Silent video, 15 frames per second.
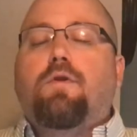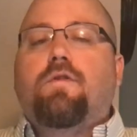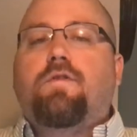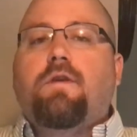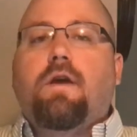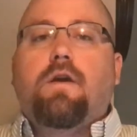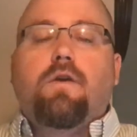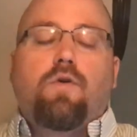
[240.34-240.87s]

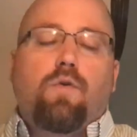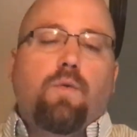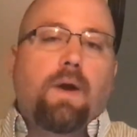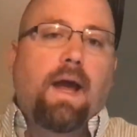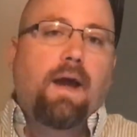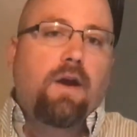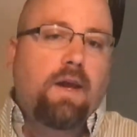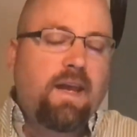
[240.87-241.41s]
Mercier, who
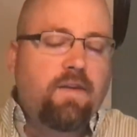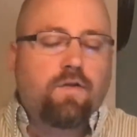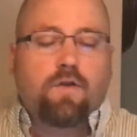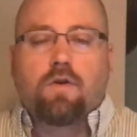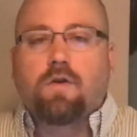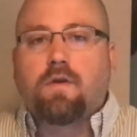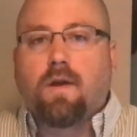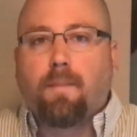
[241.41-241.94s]
each
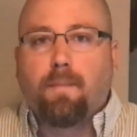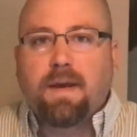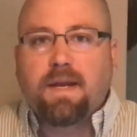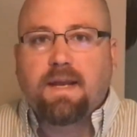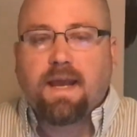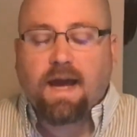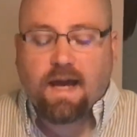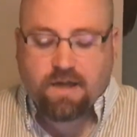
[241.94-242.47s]
earned a min
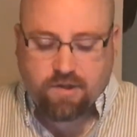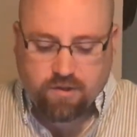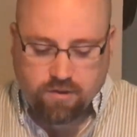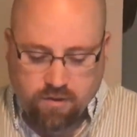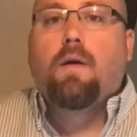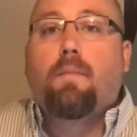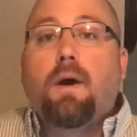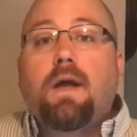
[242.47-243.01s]
cash.
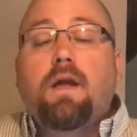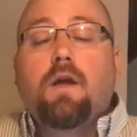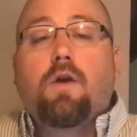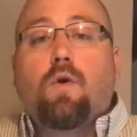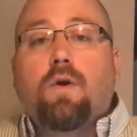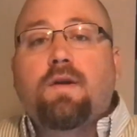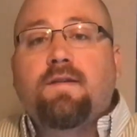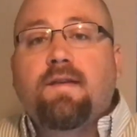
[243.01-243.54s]
Mike
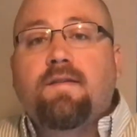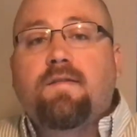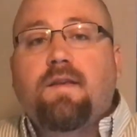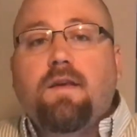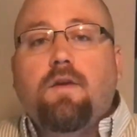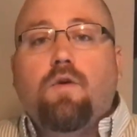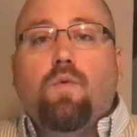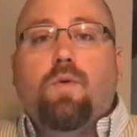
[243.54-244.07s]

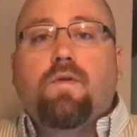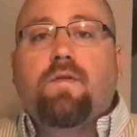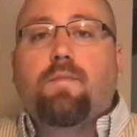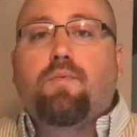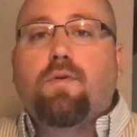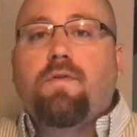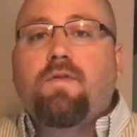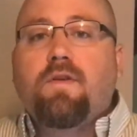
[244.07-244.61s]
Gorodinsky, who was a
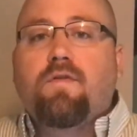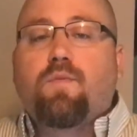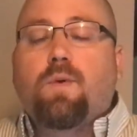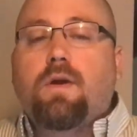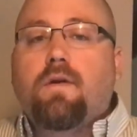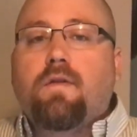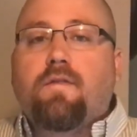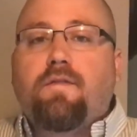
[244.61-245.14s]
previous
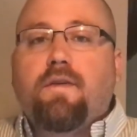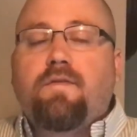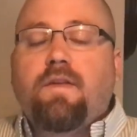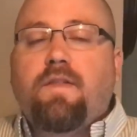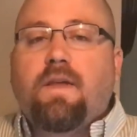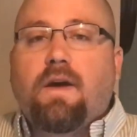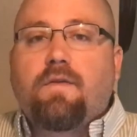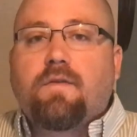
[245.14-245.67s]
winner of the
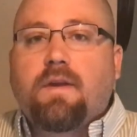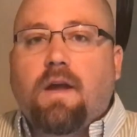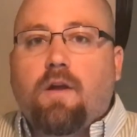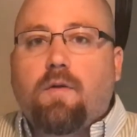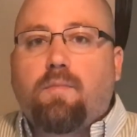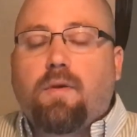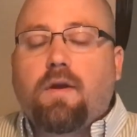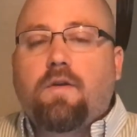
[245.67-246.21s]

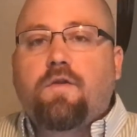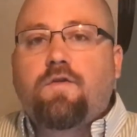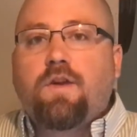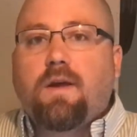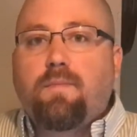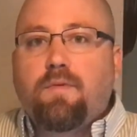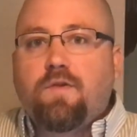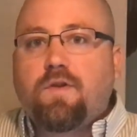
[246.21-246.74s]
$50,000 Players
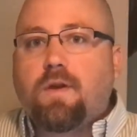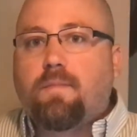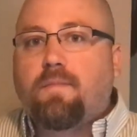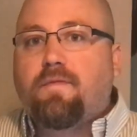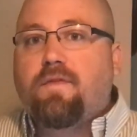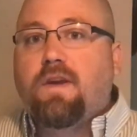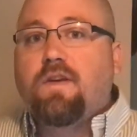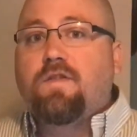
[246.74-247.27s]

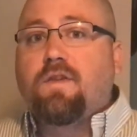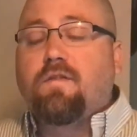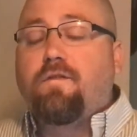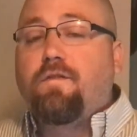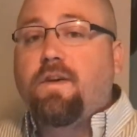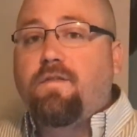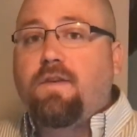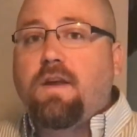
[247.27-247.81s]
Championship, finished in
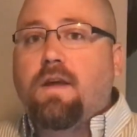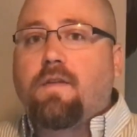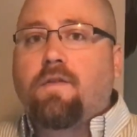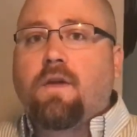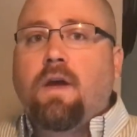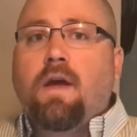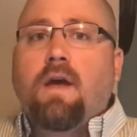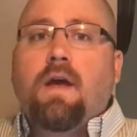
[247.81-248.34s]
50th,
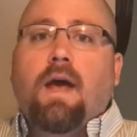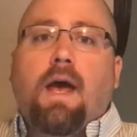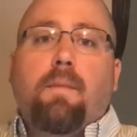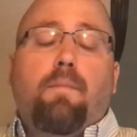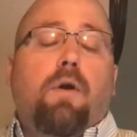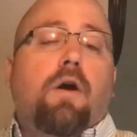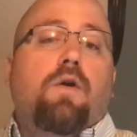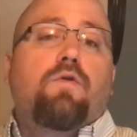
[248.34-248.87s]

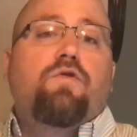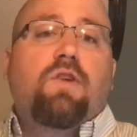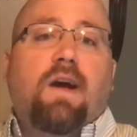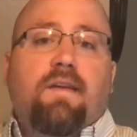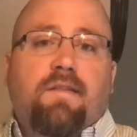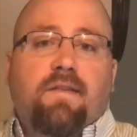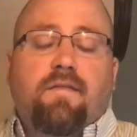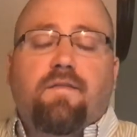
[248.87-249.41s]
and Marco
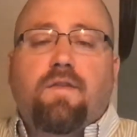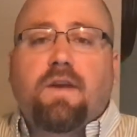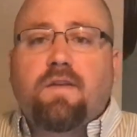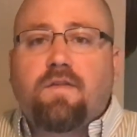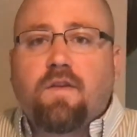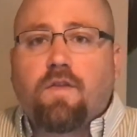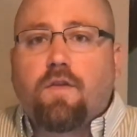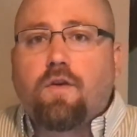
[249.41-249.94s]
Johnson
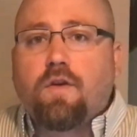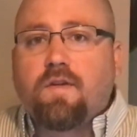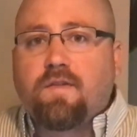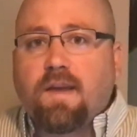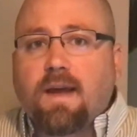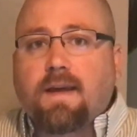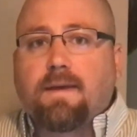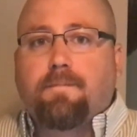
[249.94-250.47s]
finished in
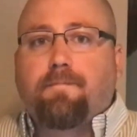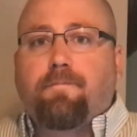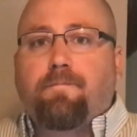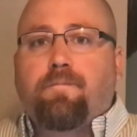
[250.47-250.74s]
32nd.